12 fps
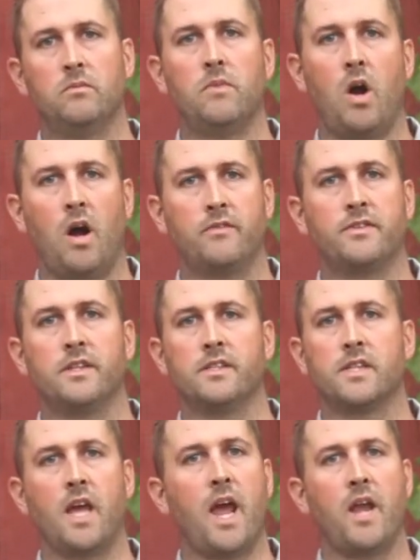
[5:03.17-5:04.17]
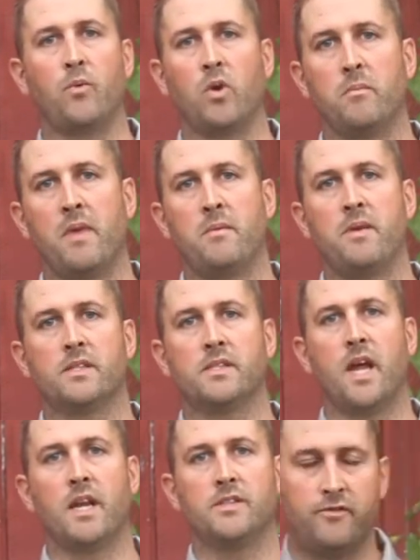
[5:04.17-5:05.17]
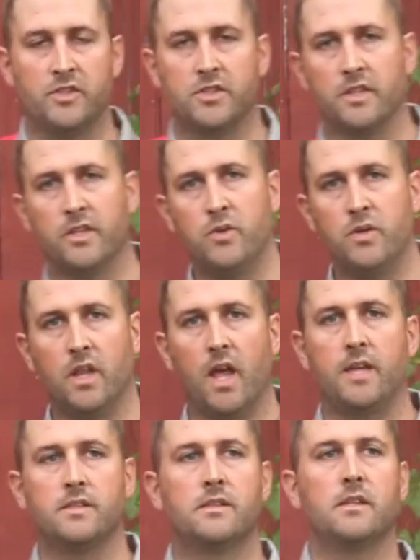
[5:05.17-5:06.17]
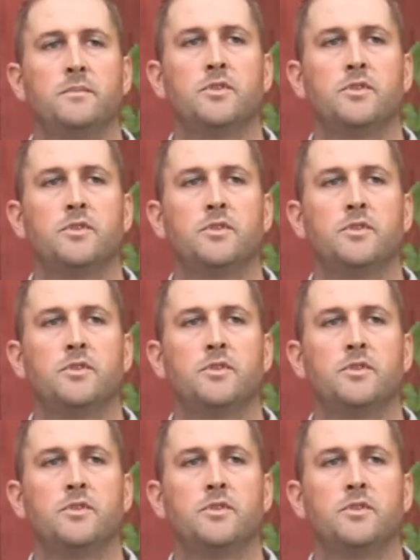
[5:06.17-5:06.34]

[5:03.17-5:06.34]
off to the side maybe it's not as efficiently utilized.